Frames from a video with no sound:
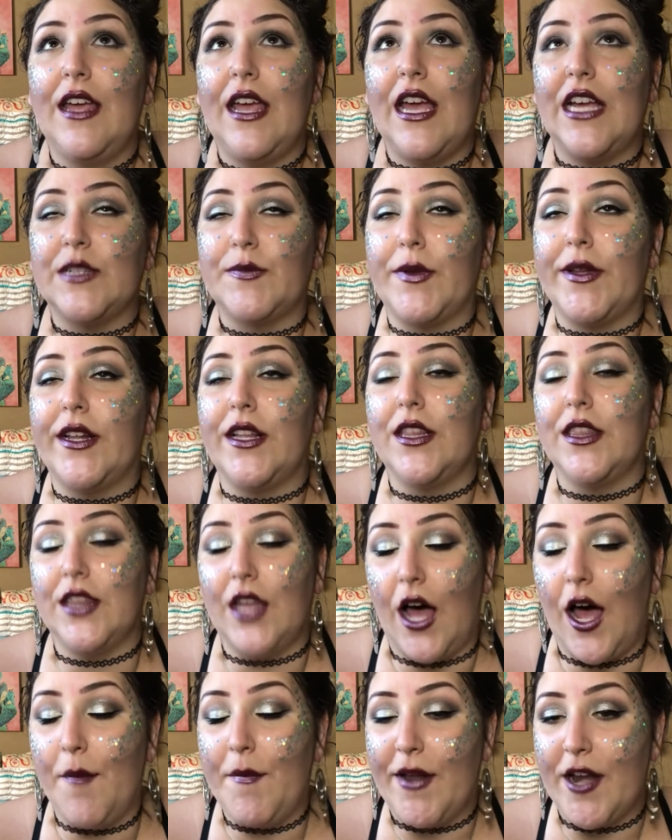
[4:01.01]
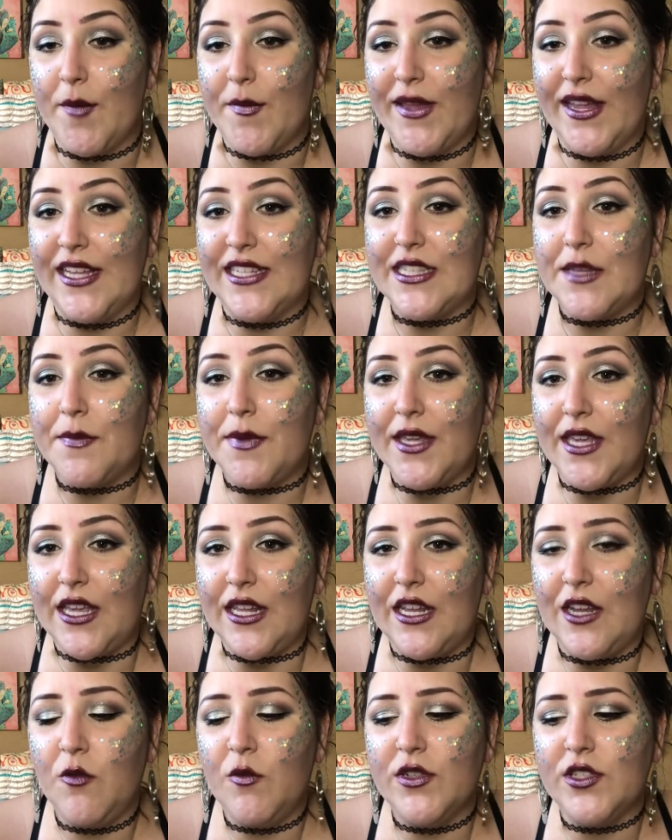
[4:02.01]
has been a lot better because the
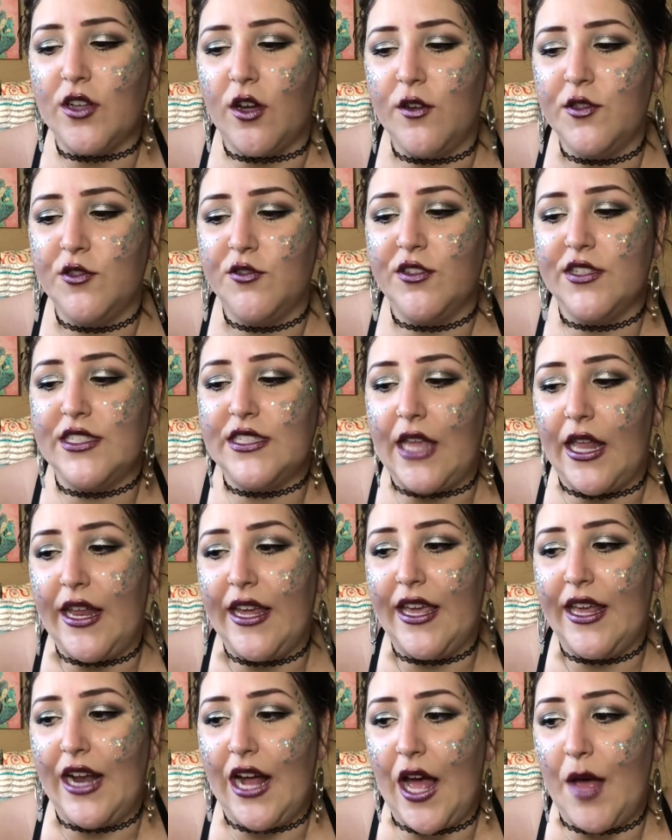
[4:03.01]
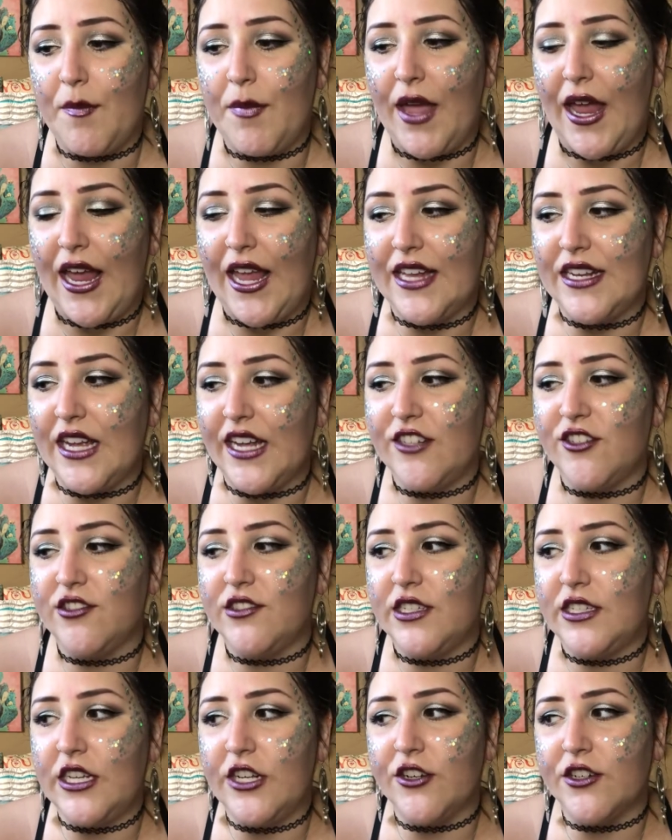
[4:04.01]
beginning was also just setting it up and I just
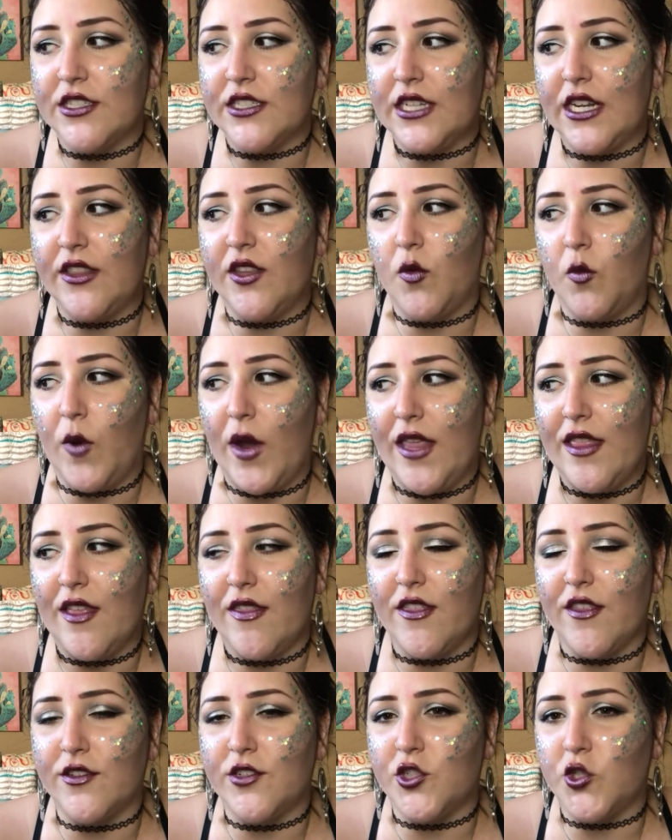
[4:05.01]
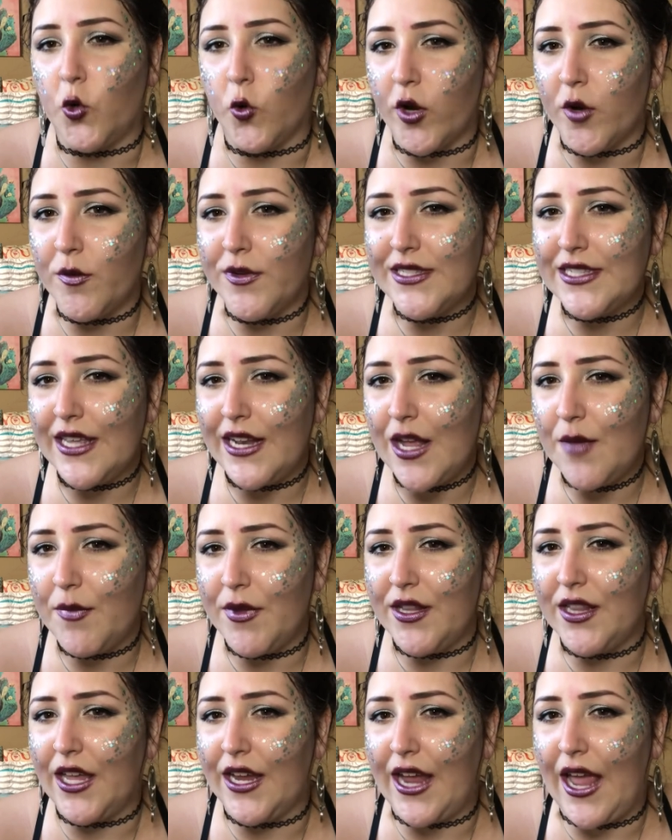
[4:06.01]
didn't understand the way that the story was set up
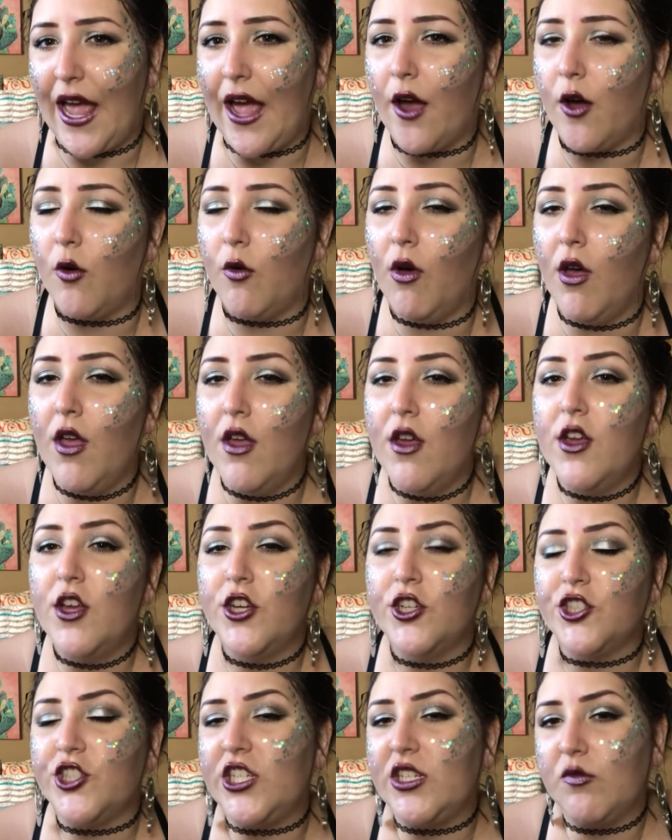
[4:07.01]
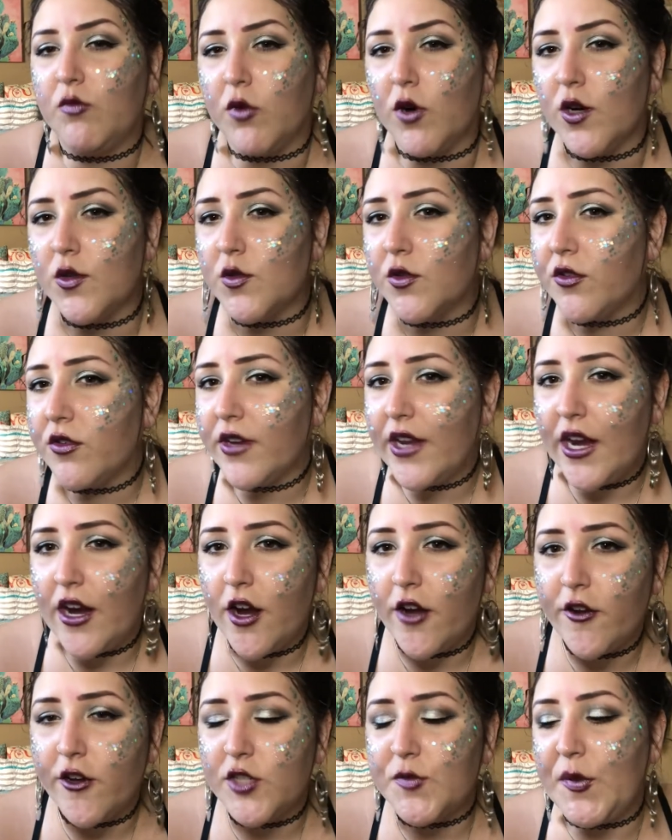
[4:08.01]
and like how she works with her
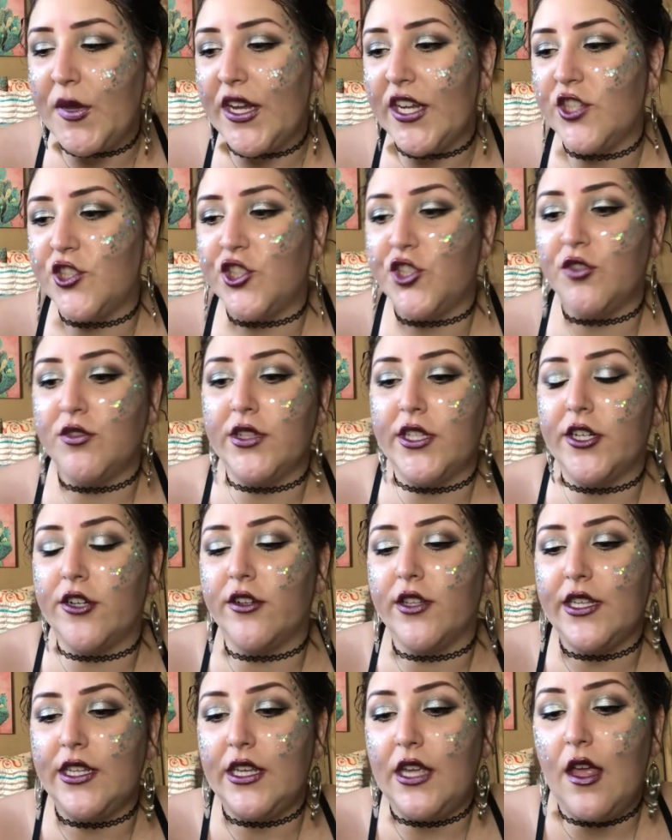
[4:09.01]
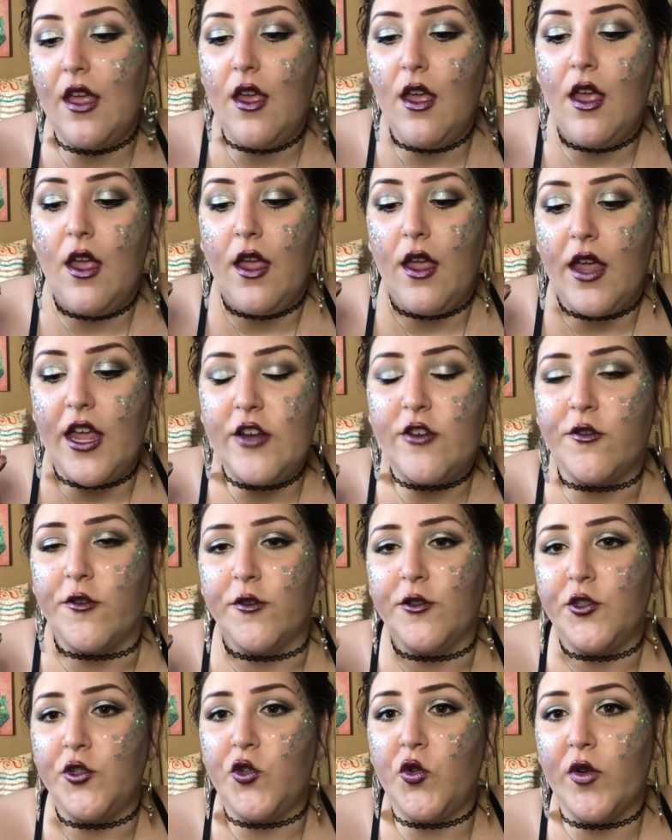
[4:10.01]
characters because she'll literally
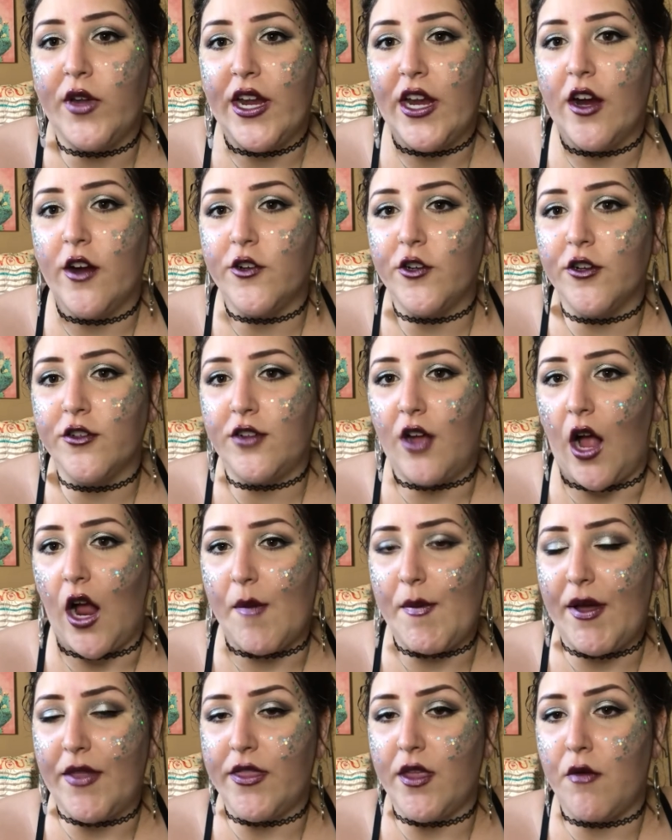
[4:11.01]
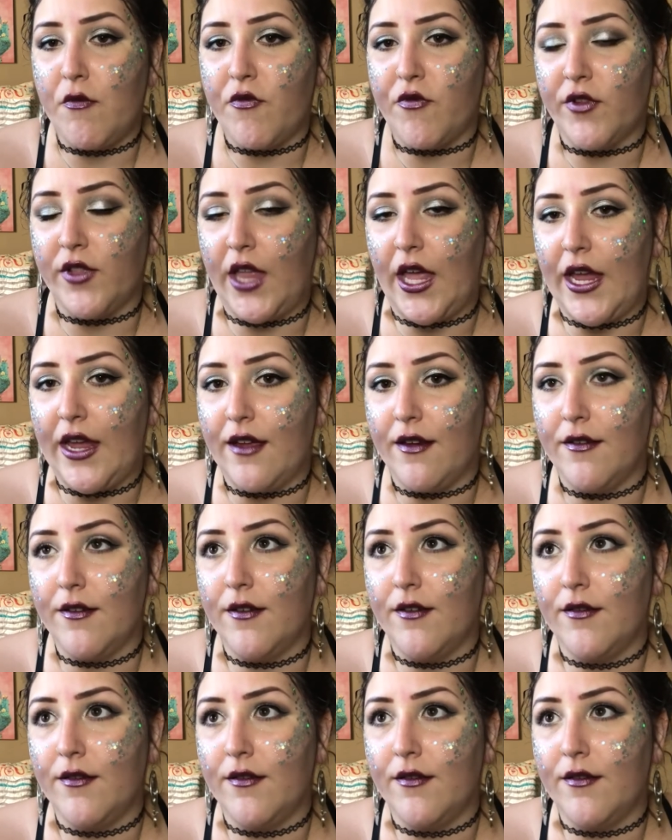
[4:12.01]
introduce you to a character and talk about them for like